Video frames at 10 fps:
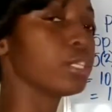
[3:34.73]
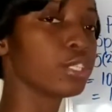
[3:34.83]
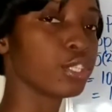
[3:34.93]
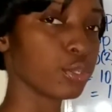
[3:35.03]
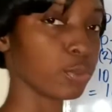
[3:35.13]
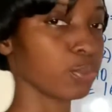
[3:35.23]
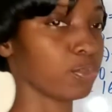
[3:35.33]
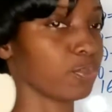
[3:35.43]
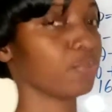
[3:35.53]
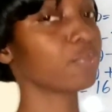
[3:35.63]
2.
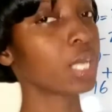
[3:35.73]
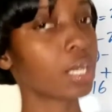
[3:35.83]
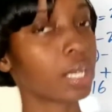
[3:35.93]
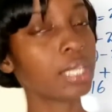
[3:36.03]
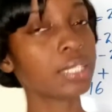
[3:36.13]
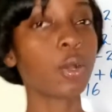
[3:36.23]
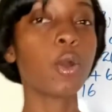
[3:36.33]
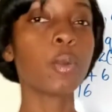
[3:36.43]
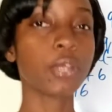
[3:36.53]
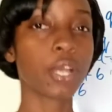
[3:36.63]
All right.
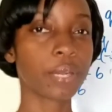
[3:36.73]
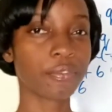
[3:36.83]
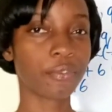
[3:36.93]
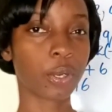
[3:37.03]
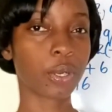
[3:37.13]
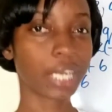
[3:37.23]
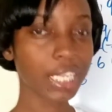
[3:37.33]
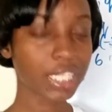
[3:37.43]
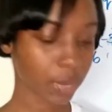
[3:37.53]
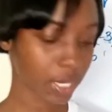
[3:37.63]
Hope you are ready for our
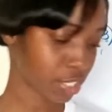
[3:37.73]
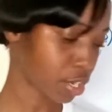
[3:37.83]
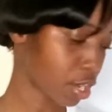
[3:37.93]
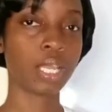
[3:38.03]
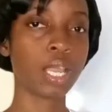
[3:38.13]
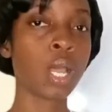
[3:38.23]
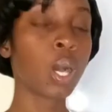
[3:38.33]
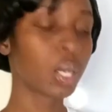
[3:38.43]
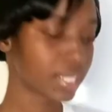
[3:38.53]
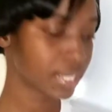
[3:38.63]
next question.
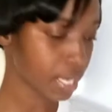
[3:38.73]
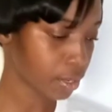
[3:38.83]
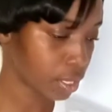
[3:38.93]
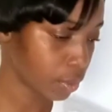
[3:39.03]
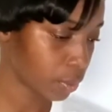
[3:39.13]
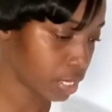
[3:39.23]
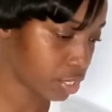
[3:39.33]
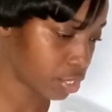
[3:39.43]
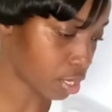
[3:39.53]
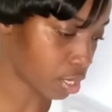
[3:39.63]
Our second
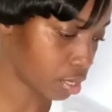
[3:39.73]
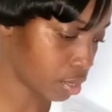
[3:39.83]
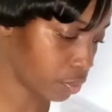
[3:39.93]
question